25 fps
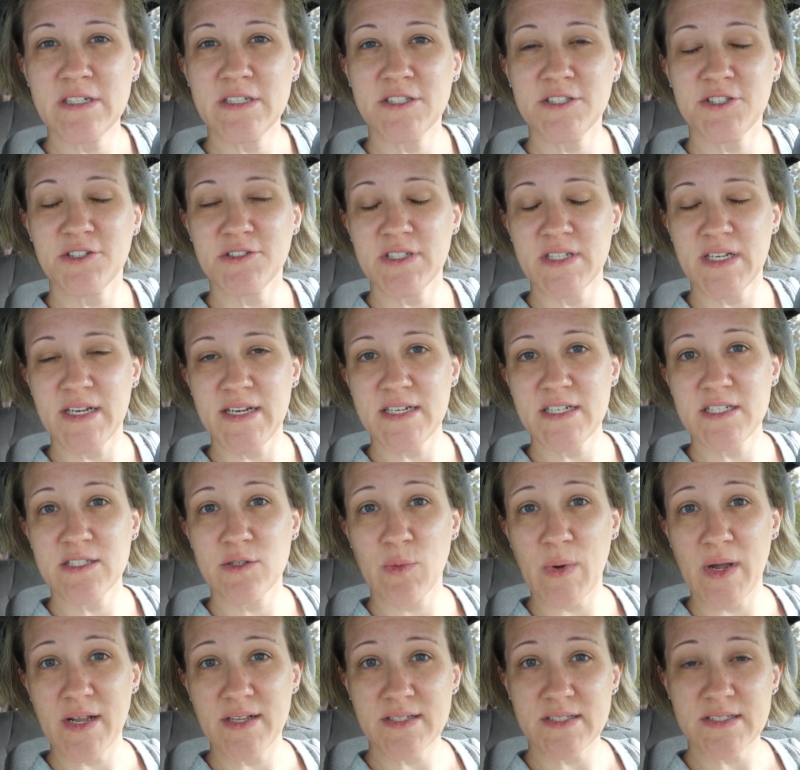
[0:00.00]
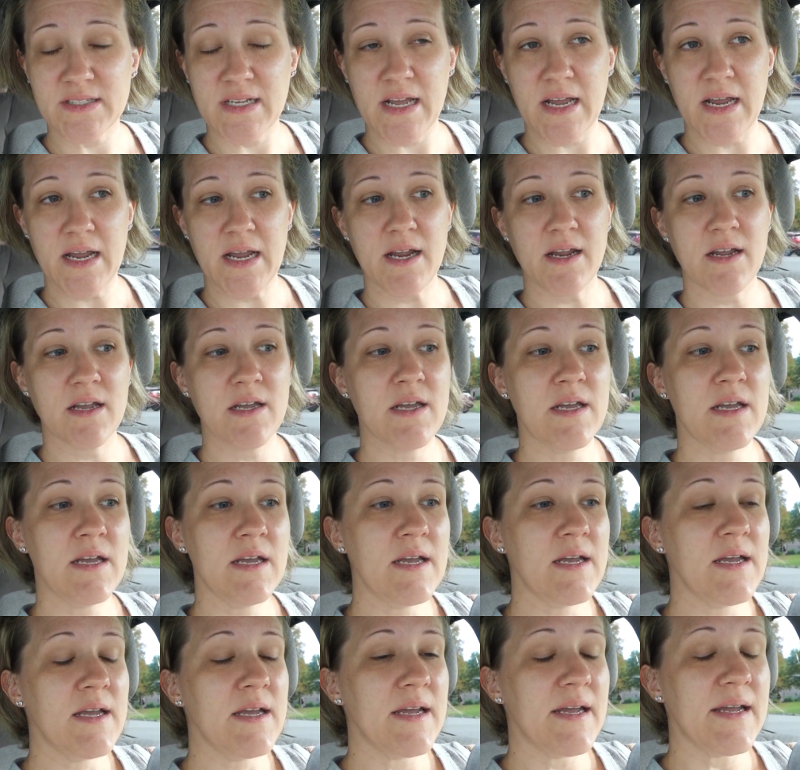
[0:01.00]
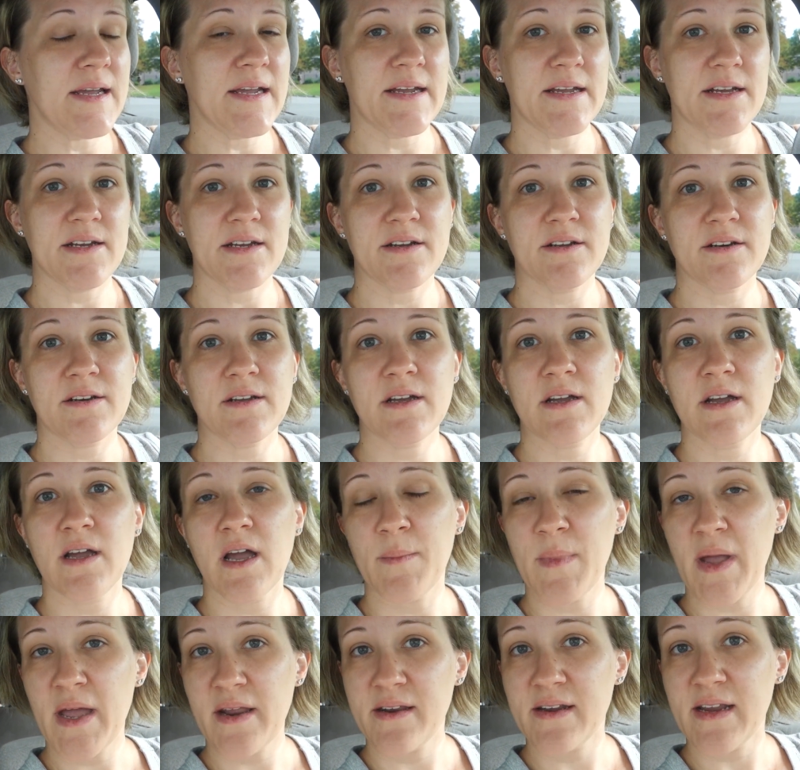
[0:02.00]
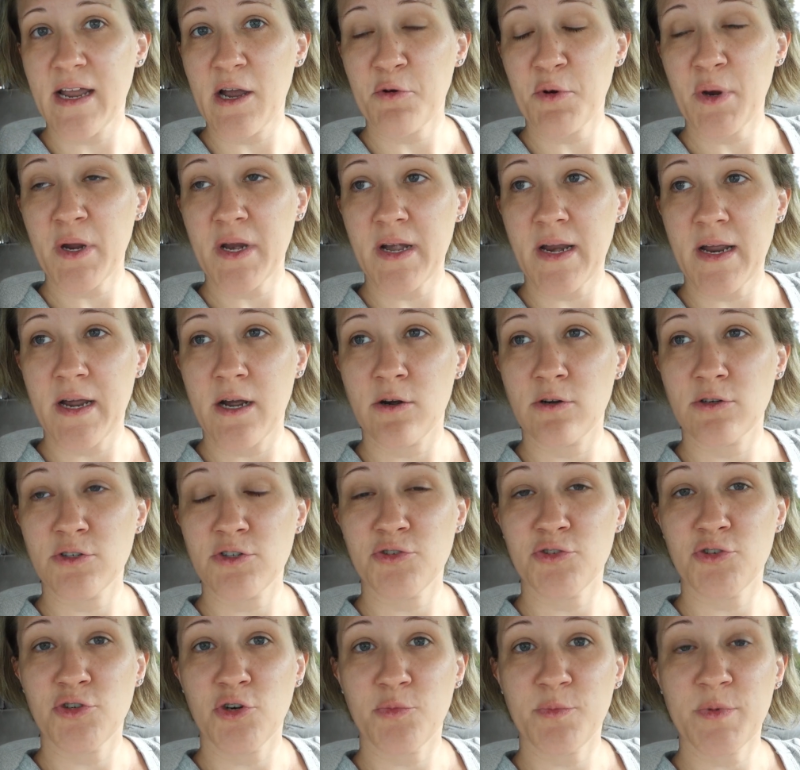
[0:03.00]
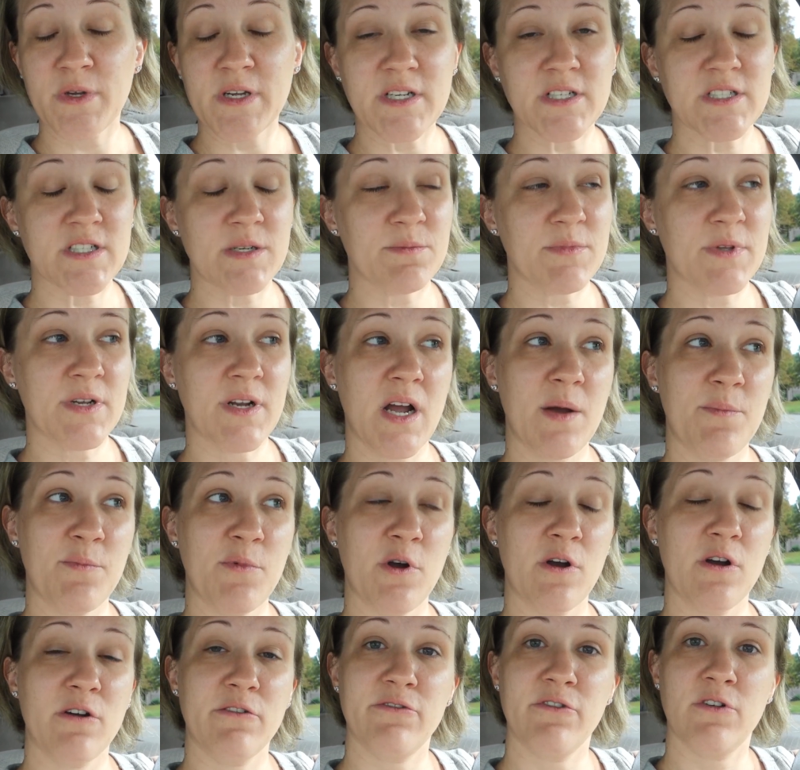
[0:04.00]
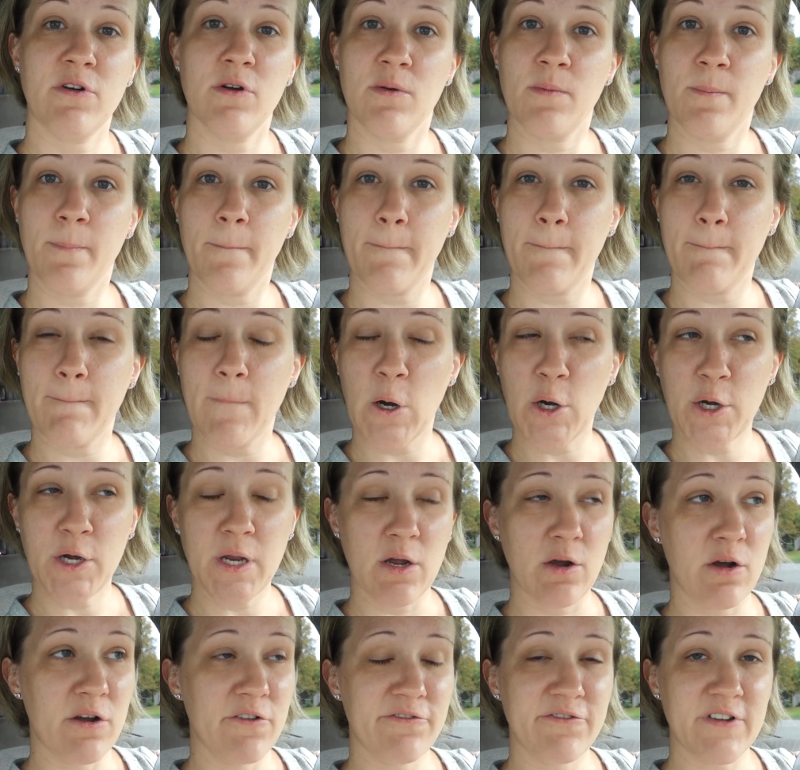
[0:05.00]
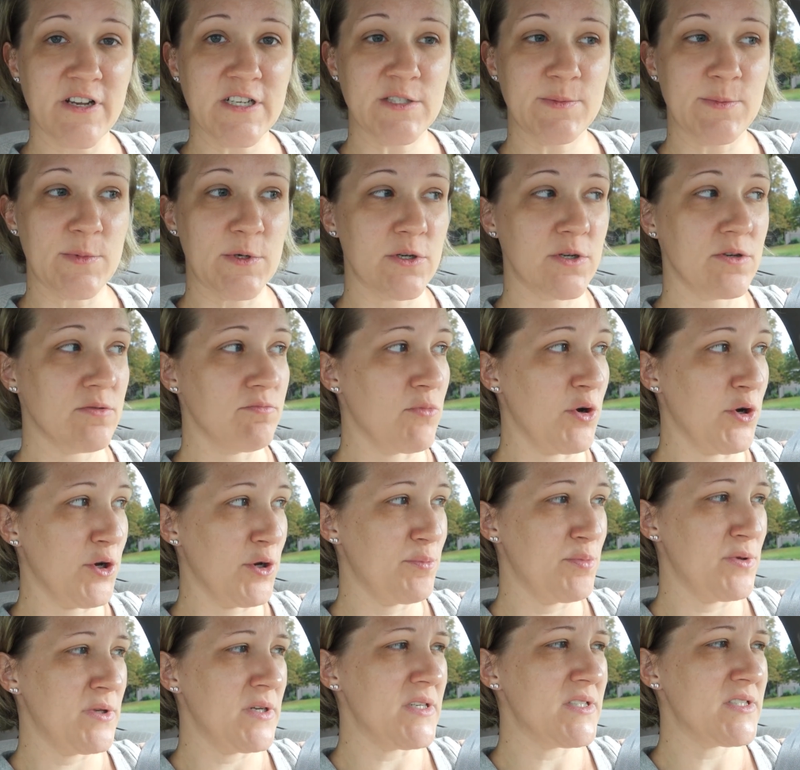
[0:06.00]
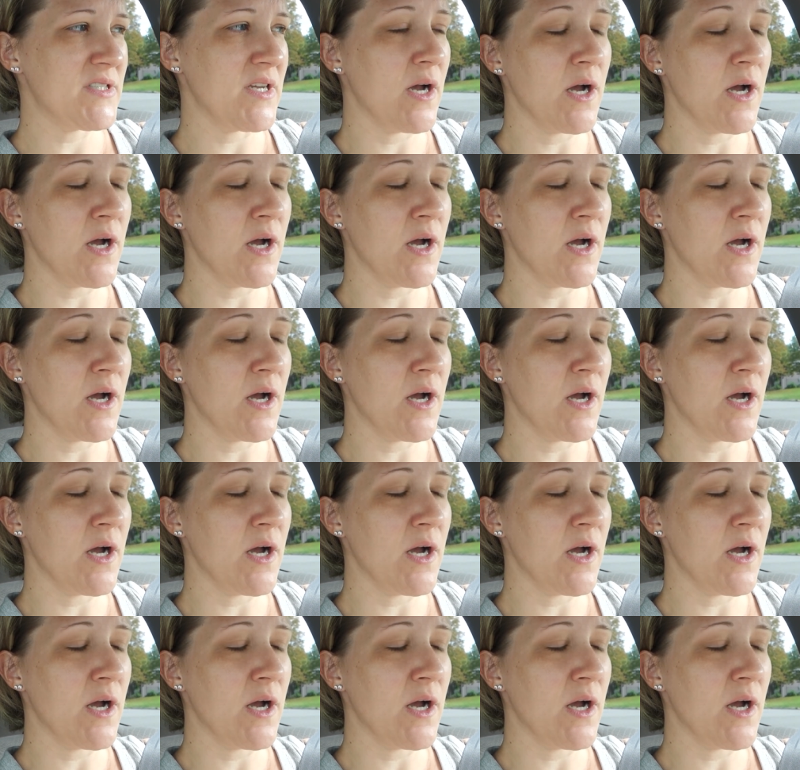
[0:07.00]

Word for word: So today is Wednesday and I'm heading out right now to go pick something up off Facebook Marketplace.